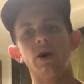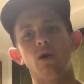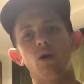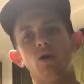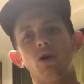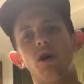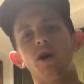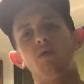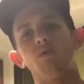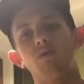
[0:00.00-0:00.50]

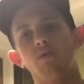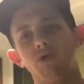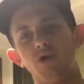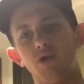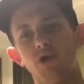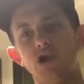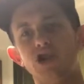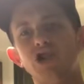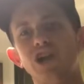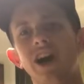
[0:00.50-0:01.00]
or when we're
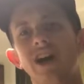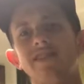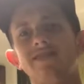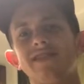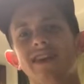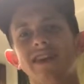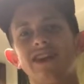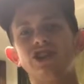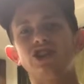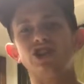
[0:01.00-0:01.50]
doing
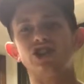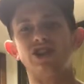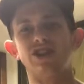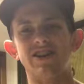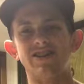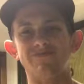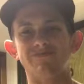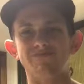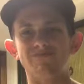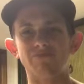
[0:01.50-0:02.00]
chest, like
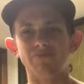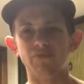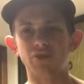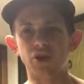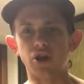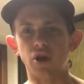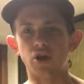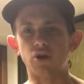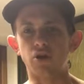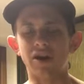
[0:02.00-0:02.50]

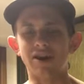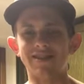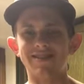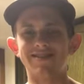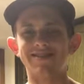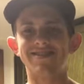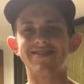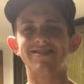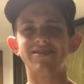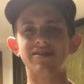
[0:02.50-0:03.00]

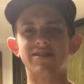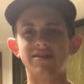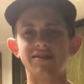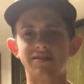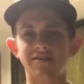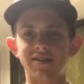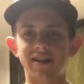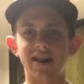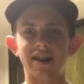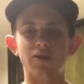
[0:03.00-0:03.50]
it's
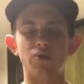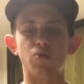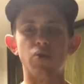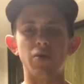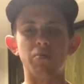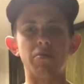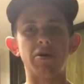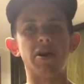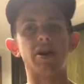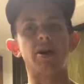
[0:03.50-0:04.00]
skin
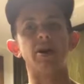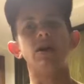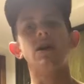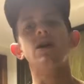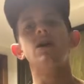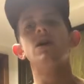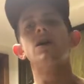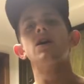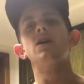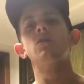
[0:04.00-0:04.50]
ripping,
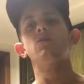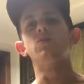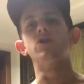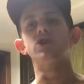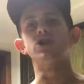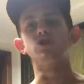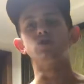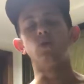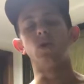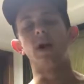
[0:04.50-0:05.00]

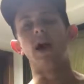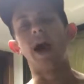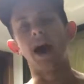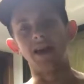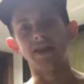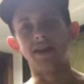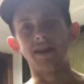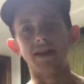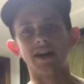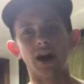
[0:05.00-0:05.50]
which is what I
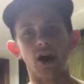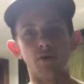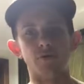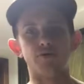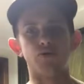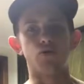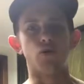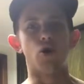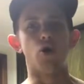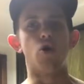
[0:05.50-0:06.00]
think
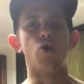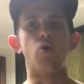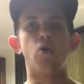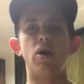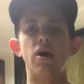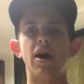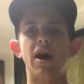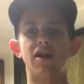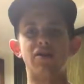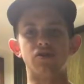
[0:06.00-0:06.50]
helps grow,
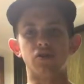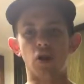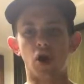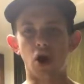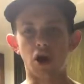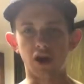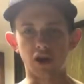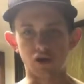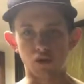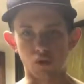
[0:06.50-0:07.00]
as
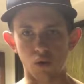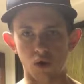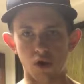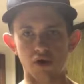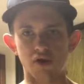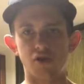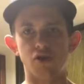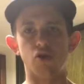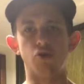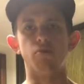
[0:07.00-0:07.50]
long as we're
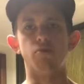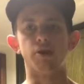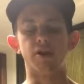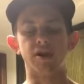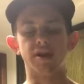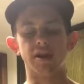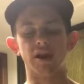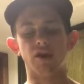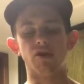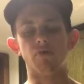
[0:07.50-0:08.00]
still
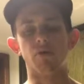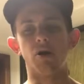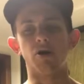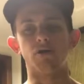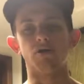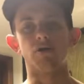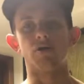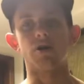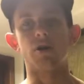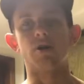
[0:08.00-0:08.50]
breaking down the
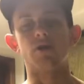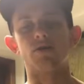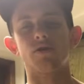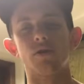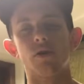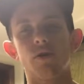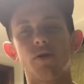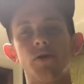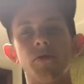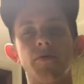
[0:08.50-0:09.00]
muscle cells.
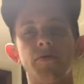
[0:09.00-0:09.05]
So